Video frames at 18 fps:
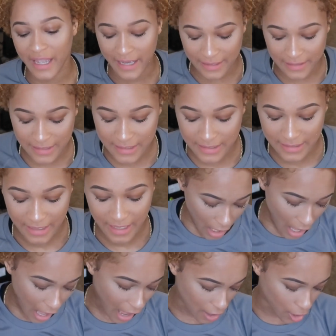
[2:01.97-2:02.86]
pants.
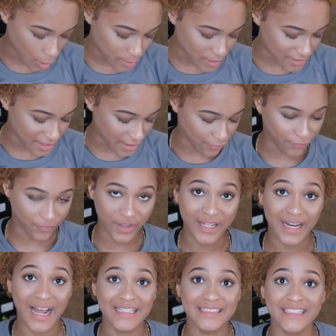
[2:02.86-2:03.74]
I hope that they
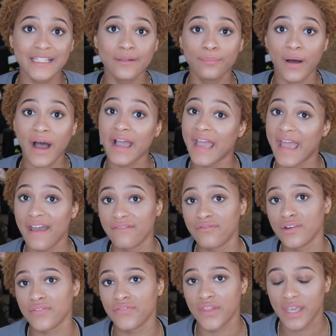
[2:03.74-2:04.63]
fit. I did buy
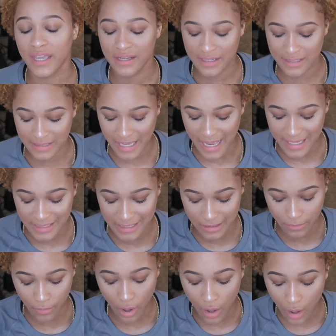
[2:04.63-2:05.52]
everything in a size
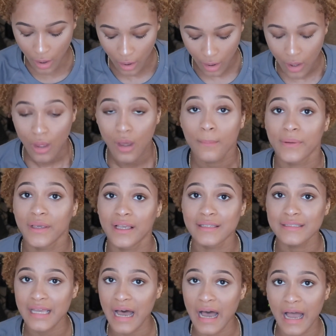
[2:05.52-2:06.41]
small
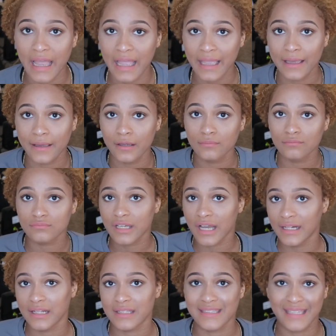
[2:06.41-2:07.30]
because I am
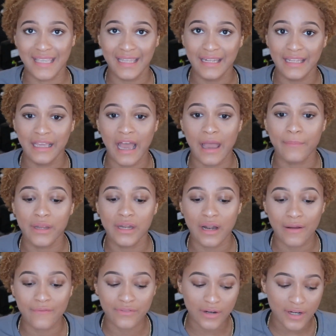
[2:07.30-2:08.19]
kind of skinny. I
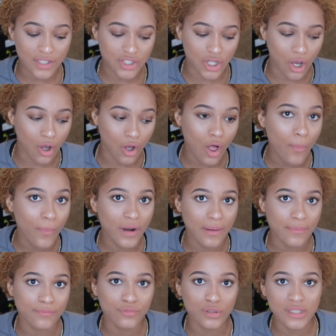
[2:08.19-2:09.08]
mean, I'm very tall, but
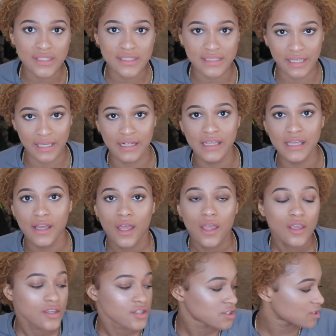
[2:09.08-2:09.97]
I'm really skinny,
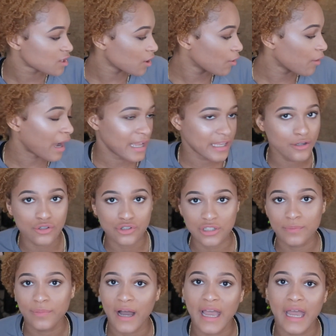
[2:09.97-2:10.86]
so I
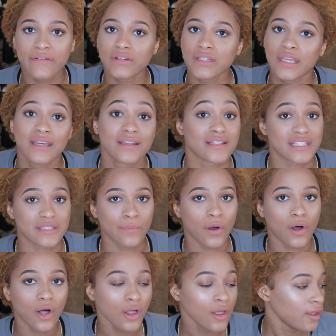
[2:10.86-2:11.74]
usually buy everything in a
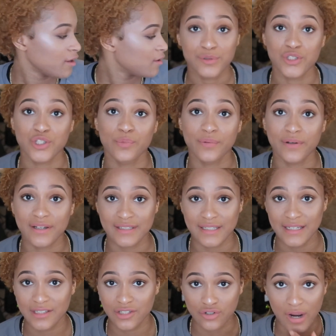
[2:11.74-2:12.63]
small. I'm super
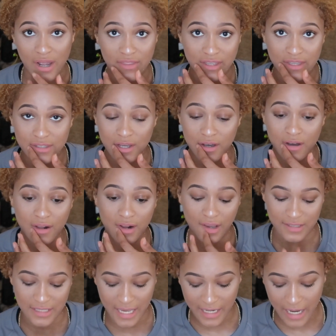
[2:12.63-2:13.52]
excited to try these
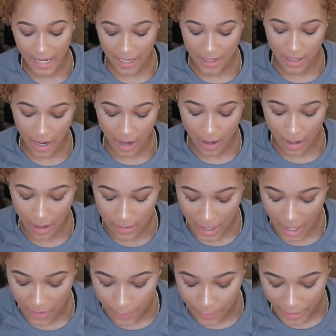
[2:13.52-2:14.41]
on because I got
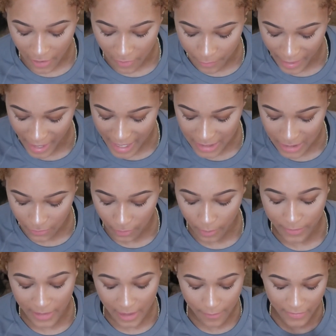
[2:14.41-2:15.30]
another pair of pants
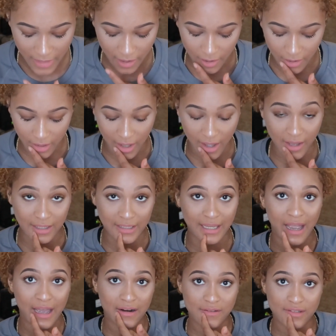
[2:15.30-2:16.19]
from them that are
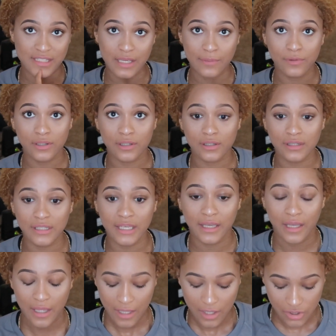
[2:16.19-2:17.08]
cut kind of
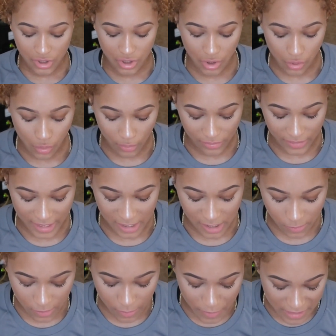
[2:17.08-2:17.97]
similarly to
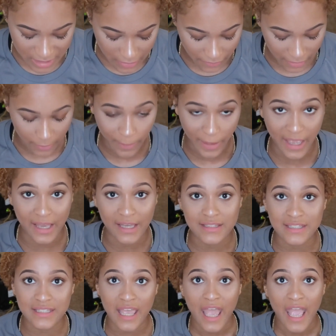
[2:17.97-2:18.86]
these specific
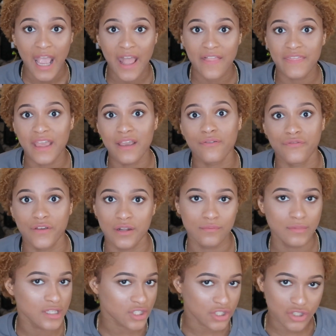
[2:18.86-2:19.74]
pants, and they
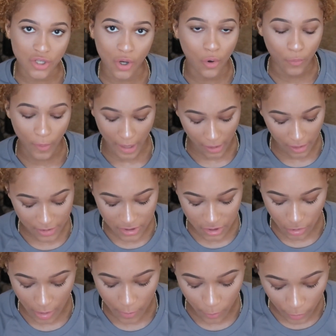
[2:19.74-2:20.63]
fit me so well,
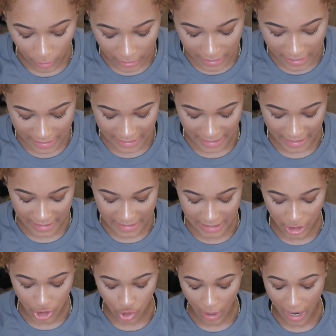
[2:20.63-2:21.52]
so I'm really
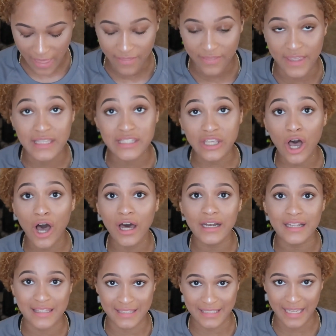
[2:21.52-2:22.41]
excited to try this
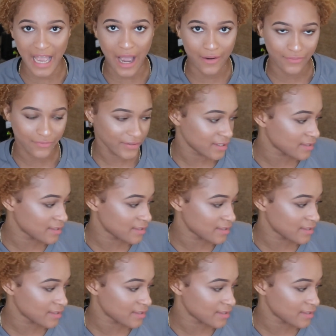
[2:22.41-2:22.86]
on and see how it